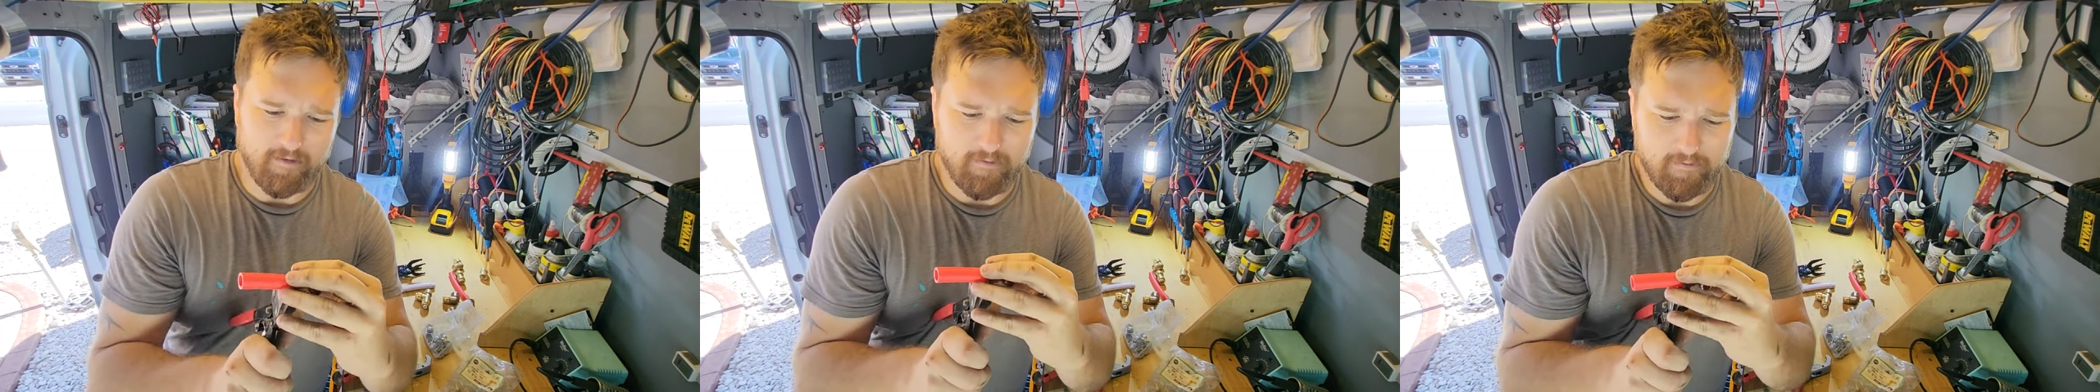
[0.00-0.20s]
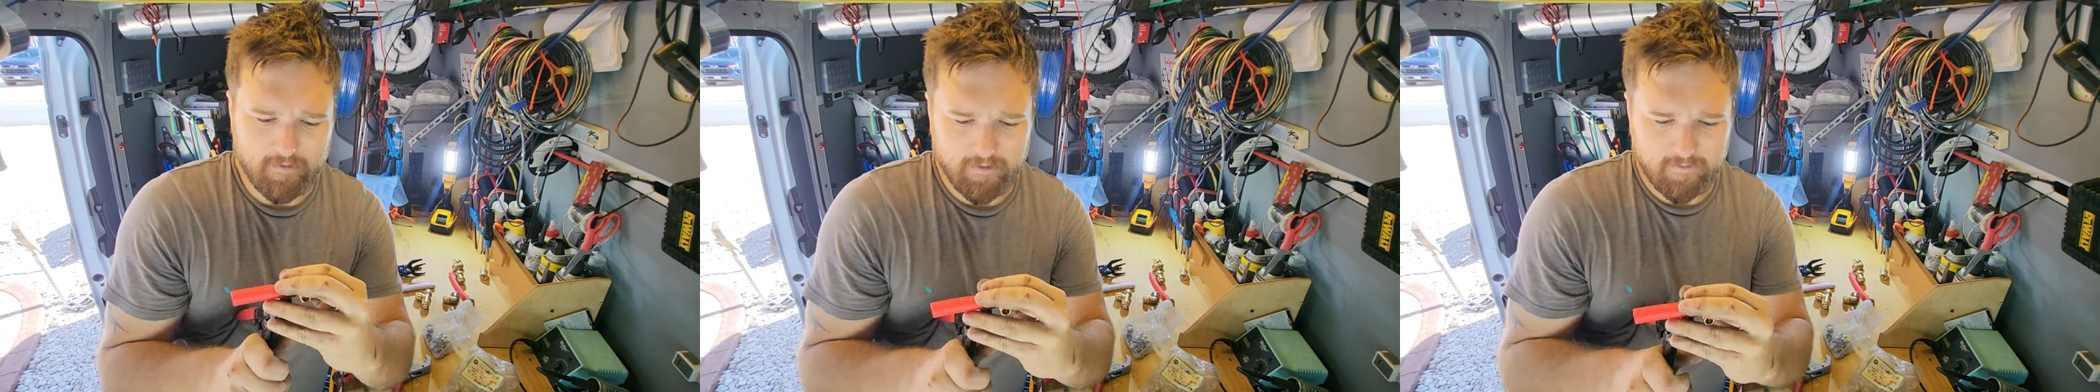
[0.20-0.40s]

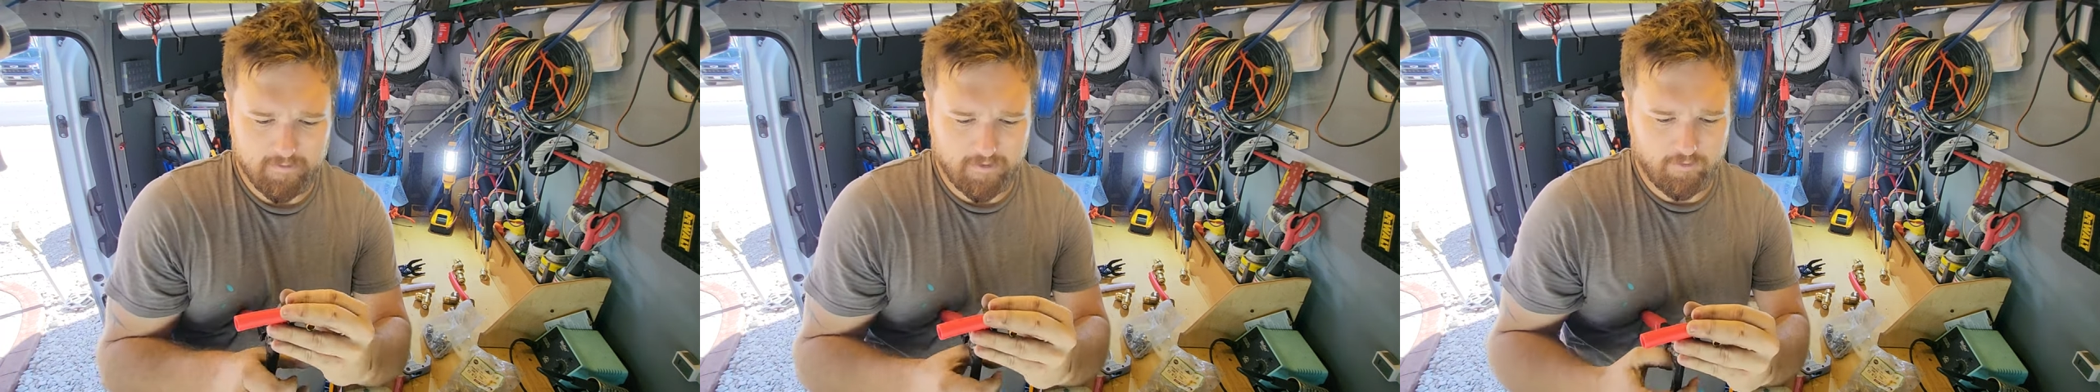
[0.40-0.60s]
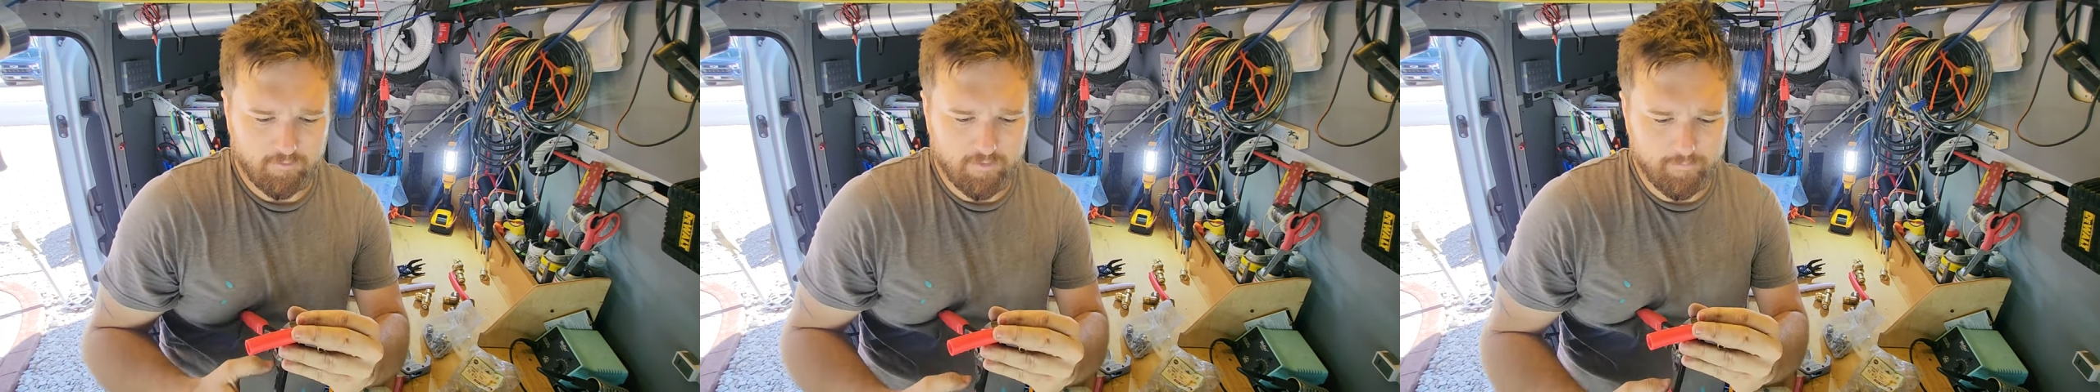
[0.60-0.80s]
and then
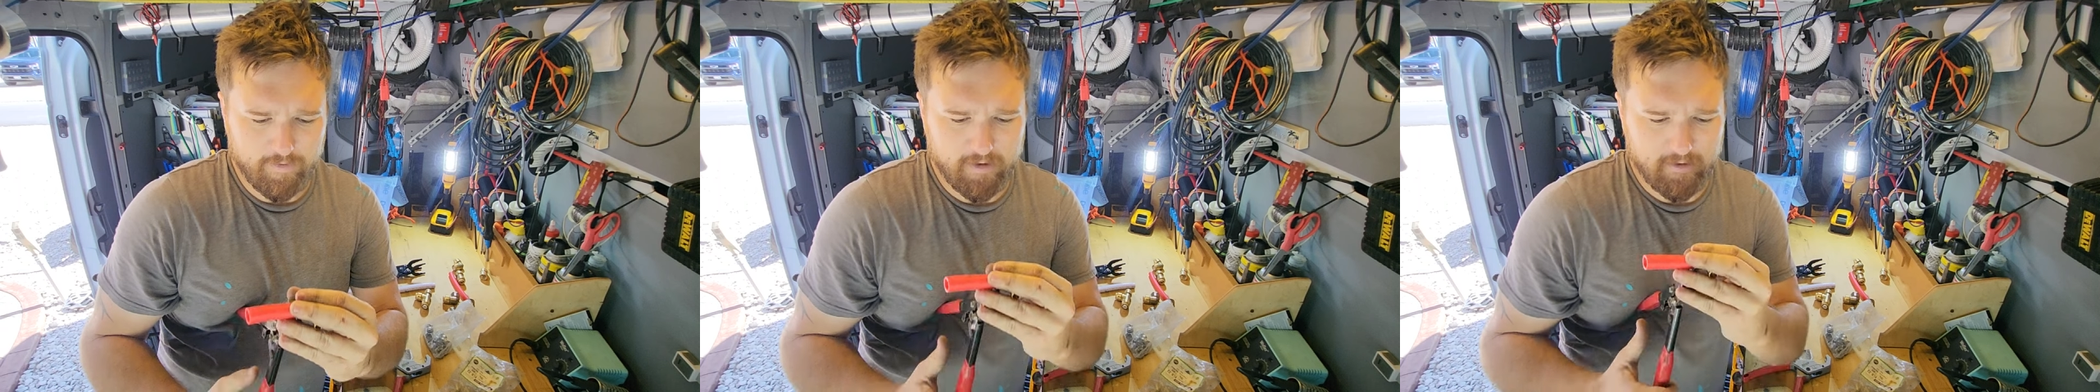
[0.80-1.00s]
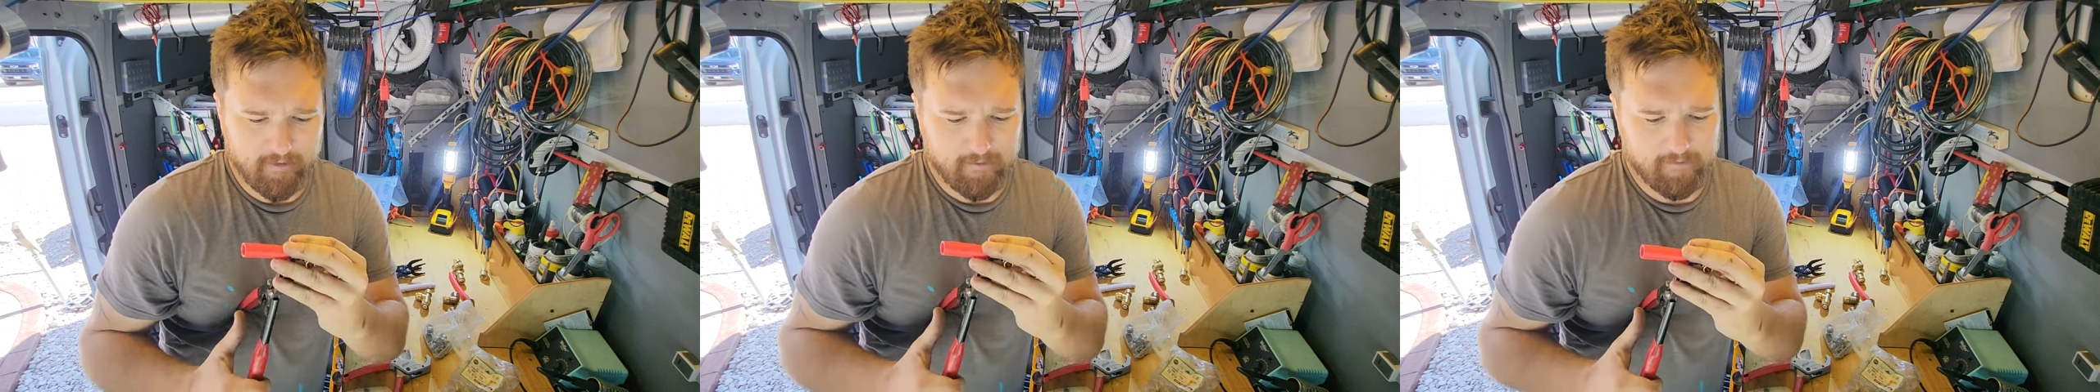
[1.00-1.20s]
they crimp
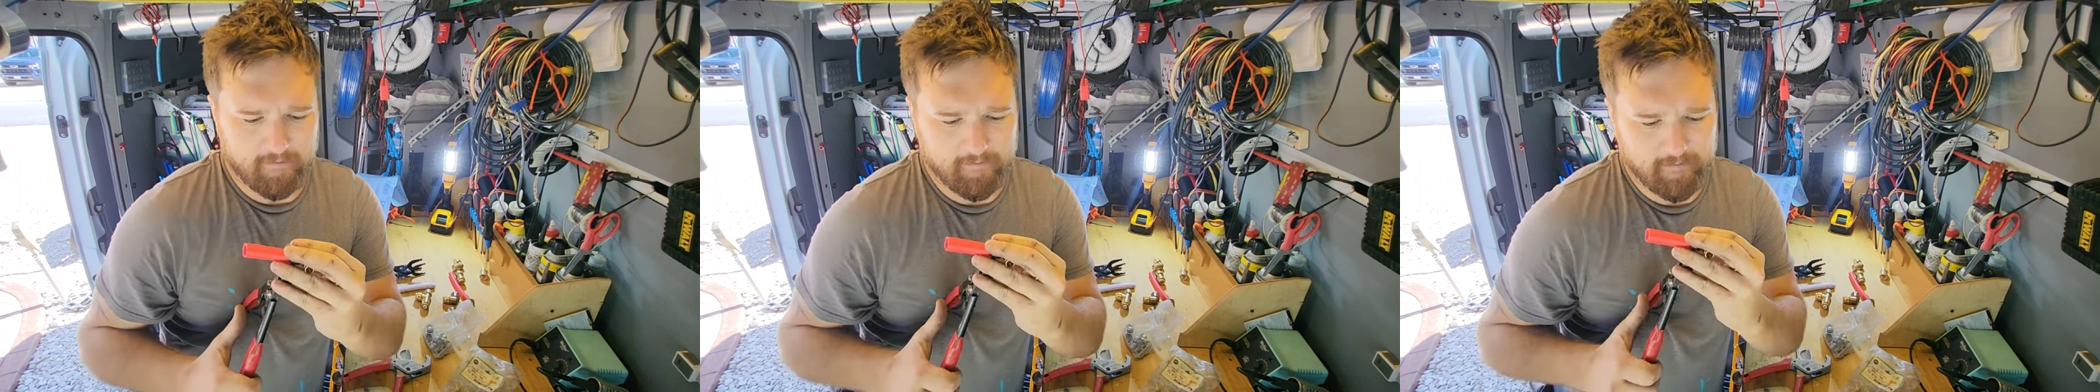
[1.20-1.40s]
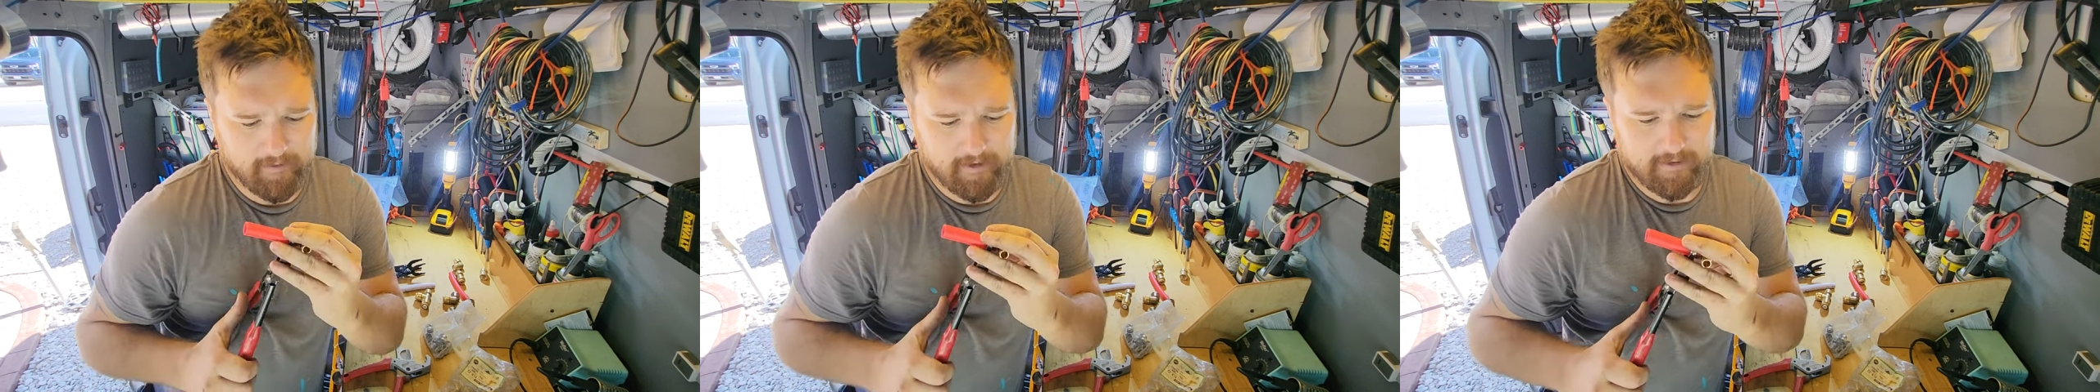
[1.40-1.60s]
it
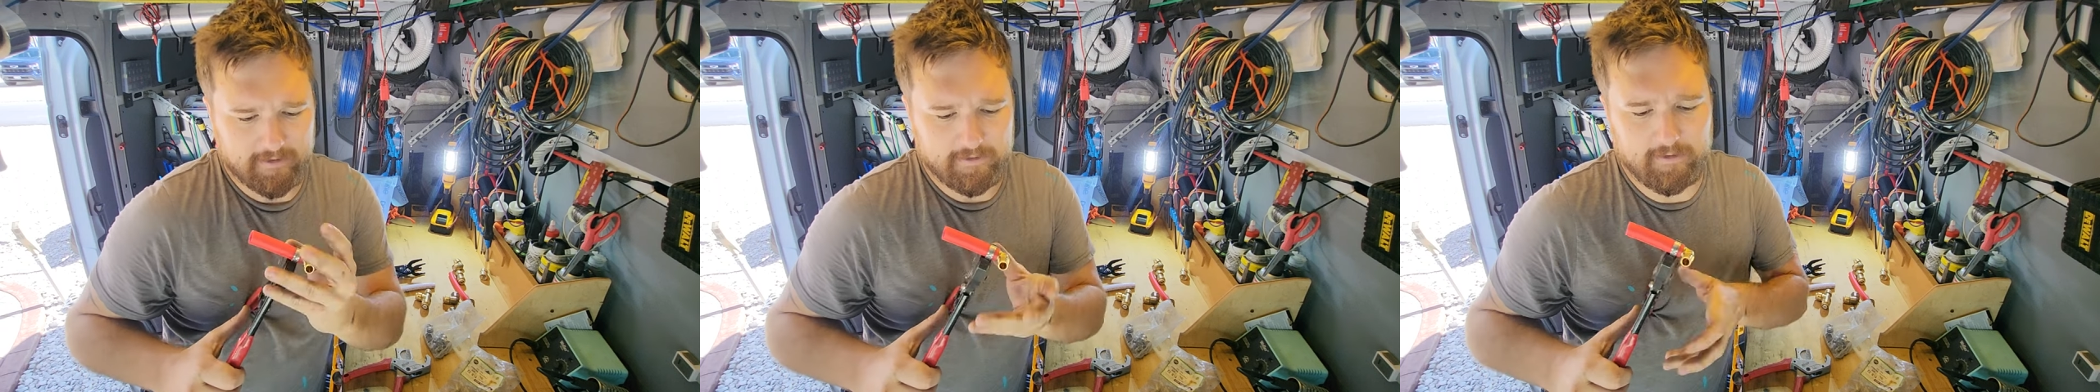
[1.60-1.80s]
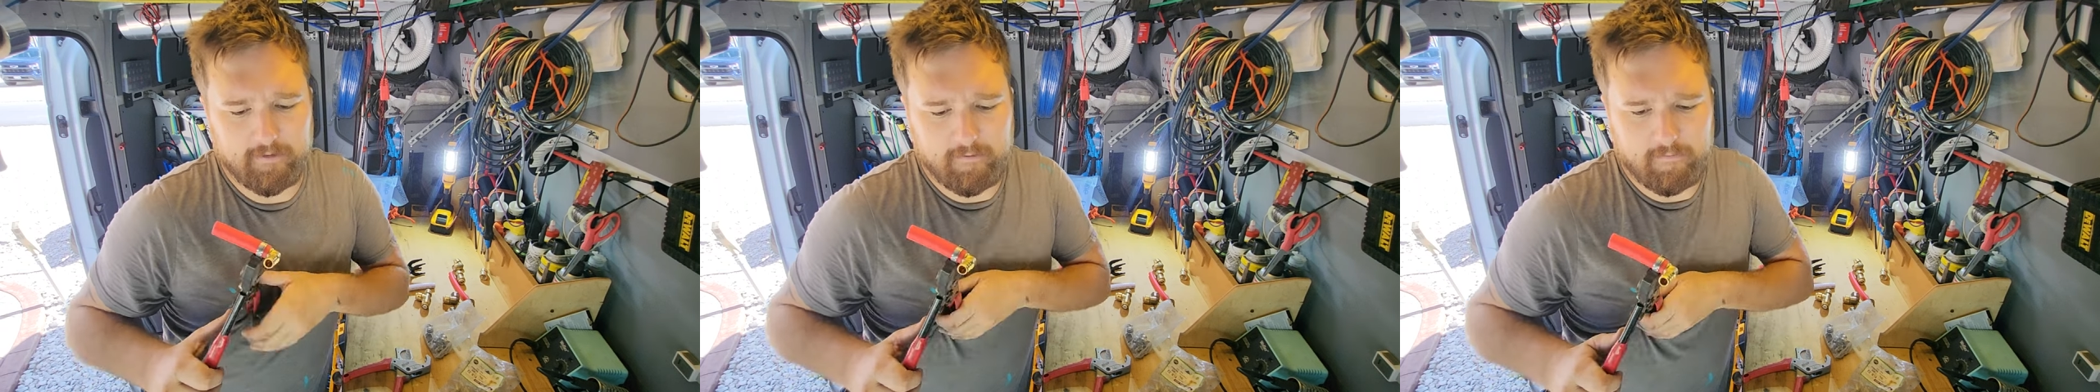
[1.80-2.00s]
like
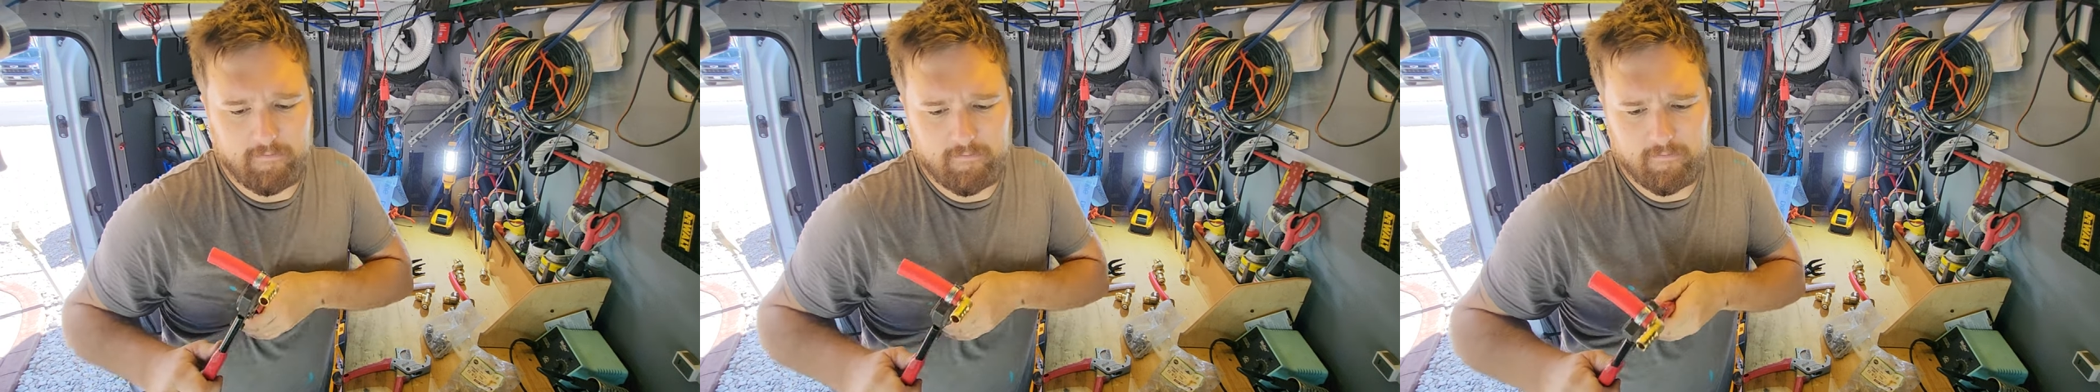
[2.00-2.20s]
so.